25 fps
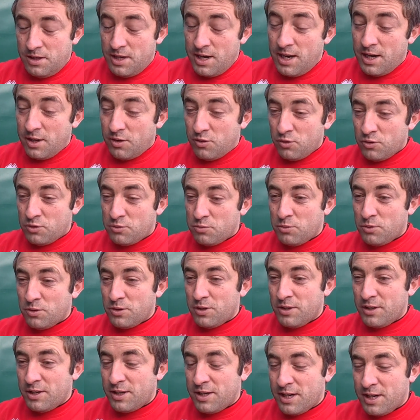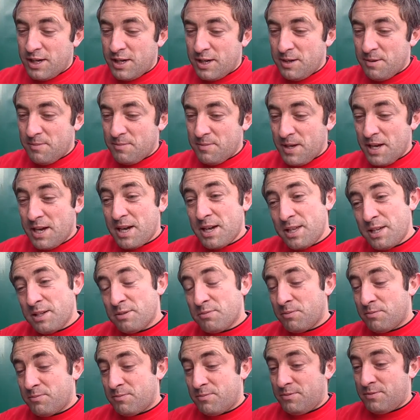Yeah, touch wood, it
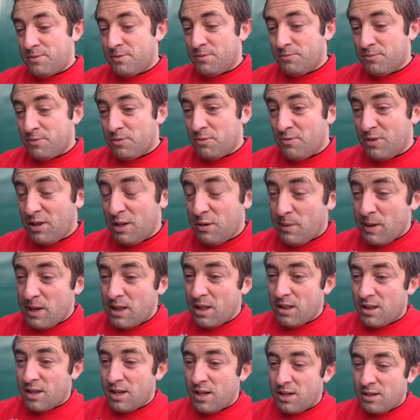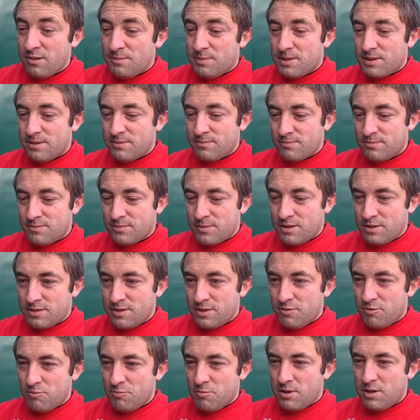is. We've done really well, I think. I mean,
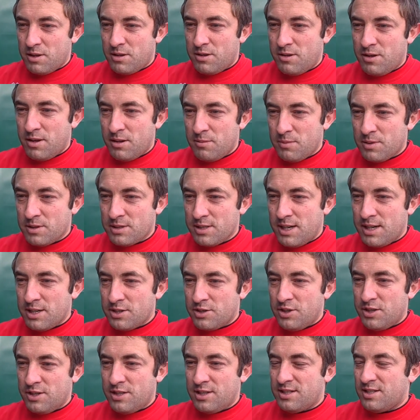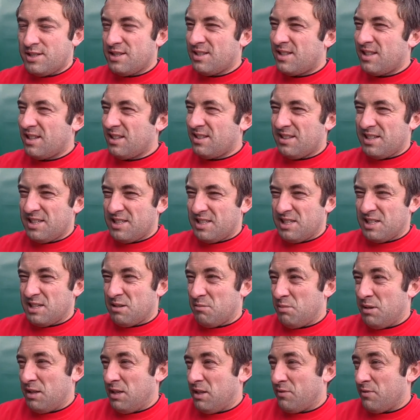considering where the team was last year, this is a
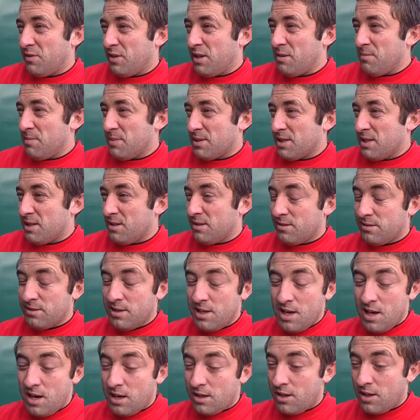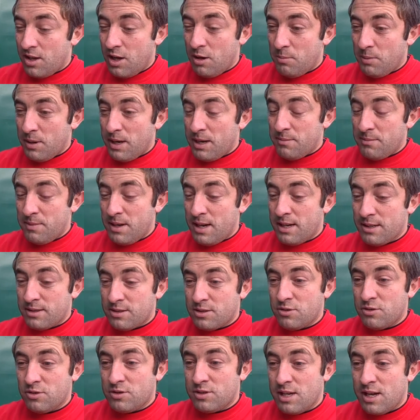completely different team, is it? I don't know, but
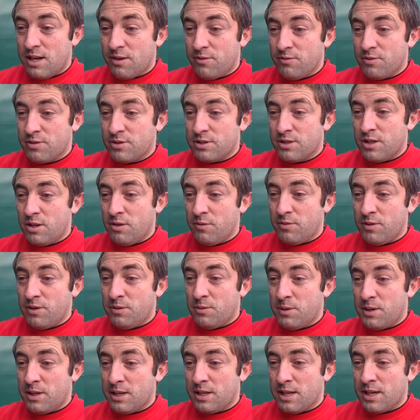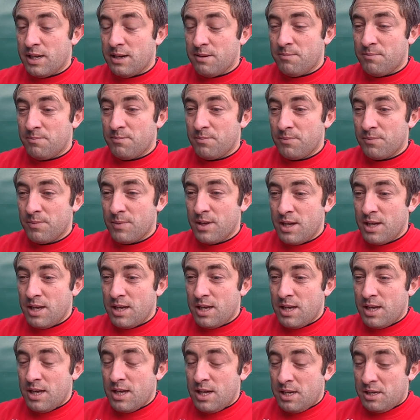it's a good start for us, and hopefully we can have
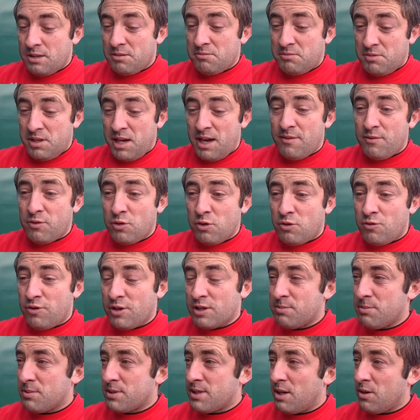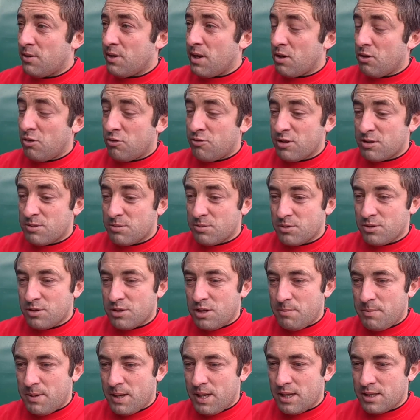a good Christmas now, get a good Christmas
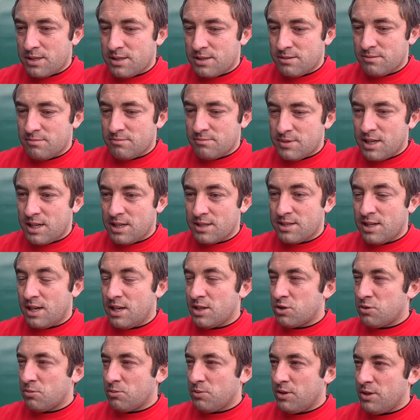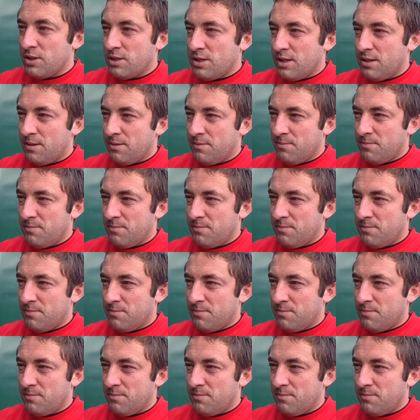under our belts, and that'll set us up nicely.